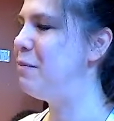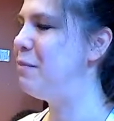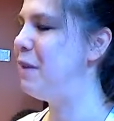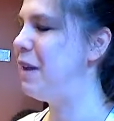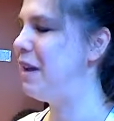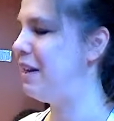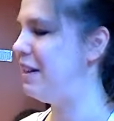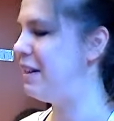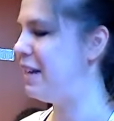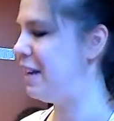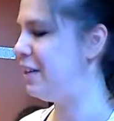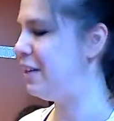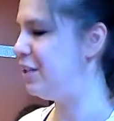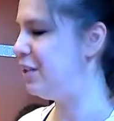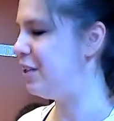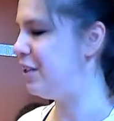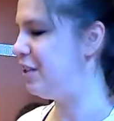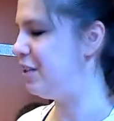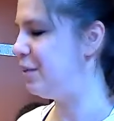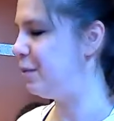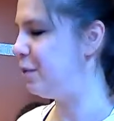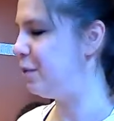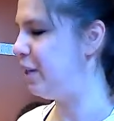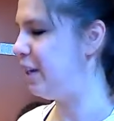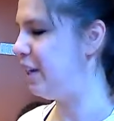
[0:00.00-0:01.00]
pay attention
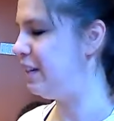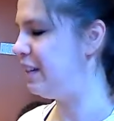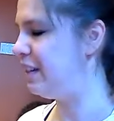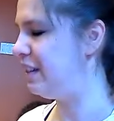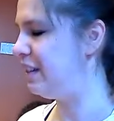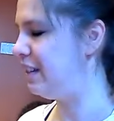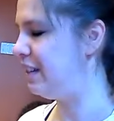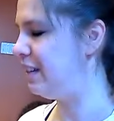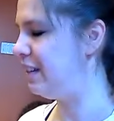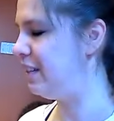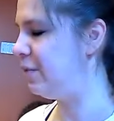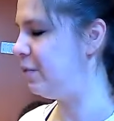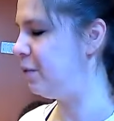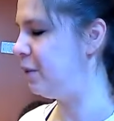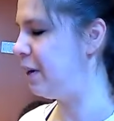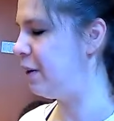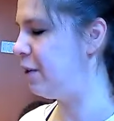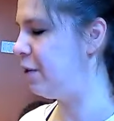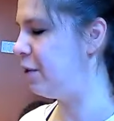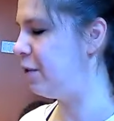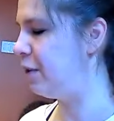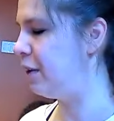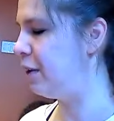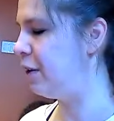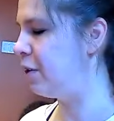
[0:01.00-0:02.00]
to places
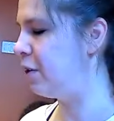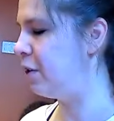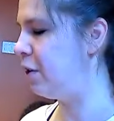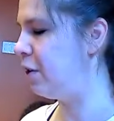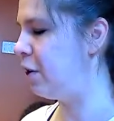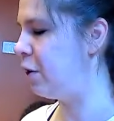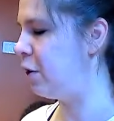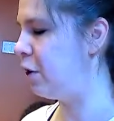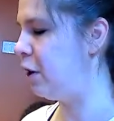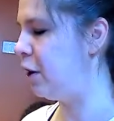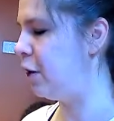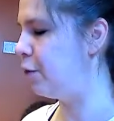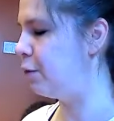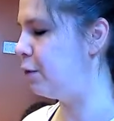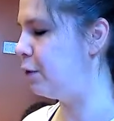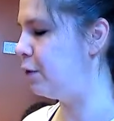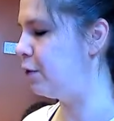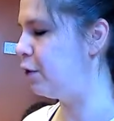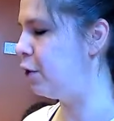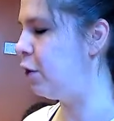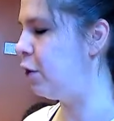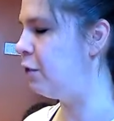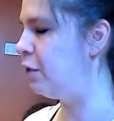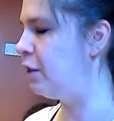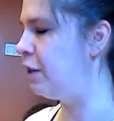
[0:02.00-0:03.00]
where there are
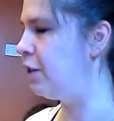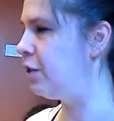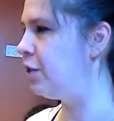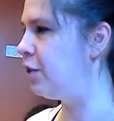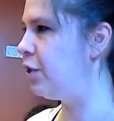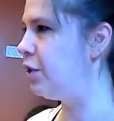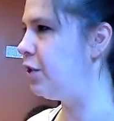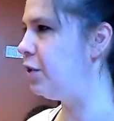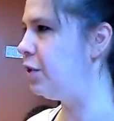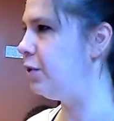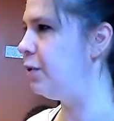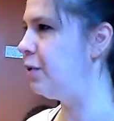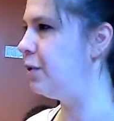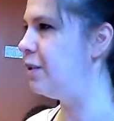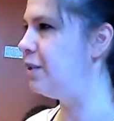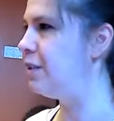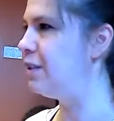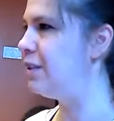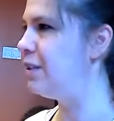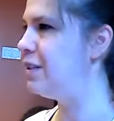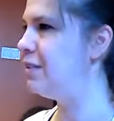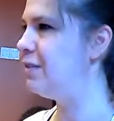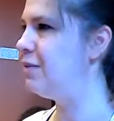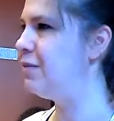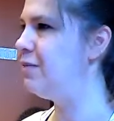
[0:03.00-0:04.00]
unresolved
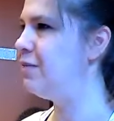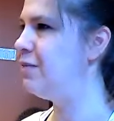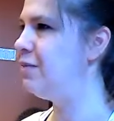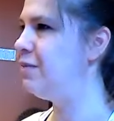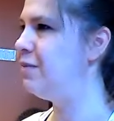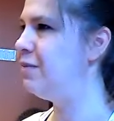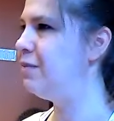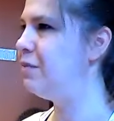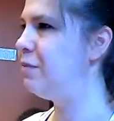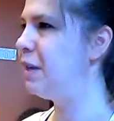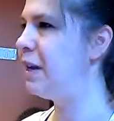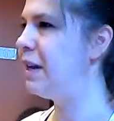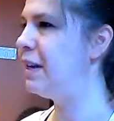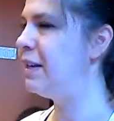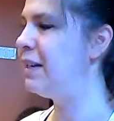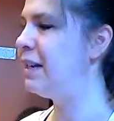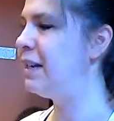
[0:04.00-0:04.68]
issues. Pay